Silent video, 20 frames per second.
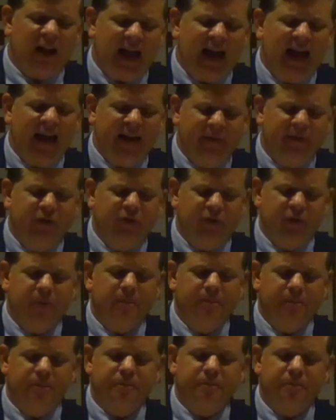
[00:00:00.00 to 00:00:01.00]
lives,
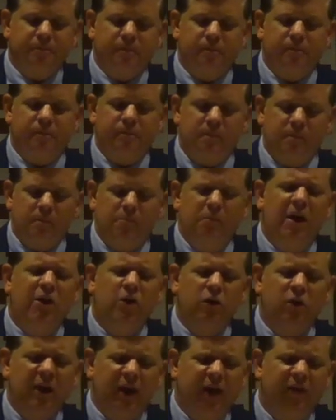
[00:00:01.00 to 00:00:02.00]
may
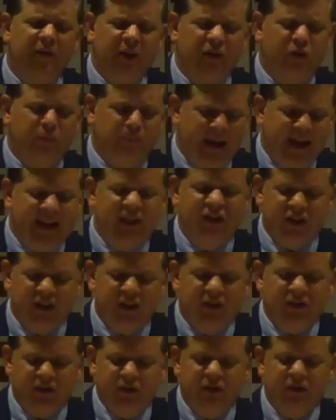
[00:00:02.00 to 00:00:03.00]
you give us
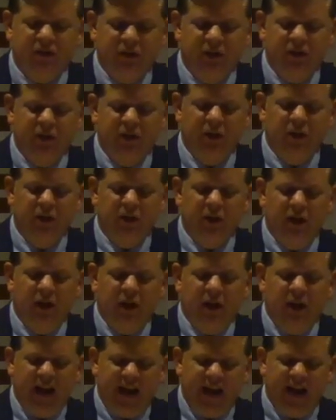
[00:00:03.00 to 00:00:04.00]
patience
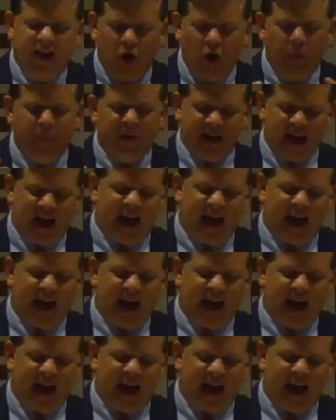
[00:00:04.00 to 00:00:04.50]
and open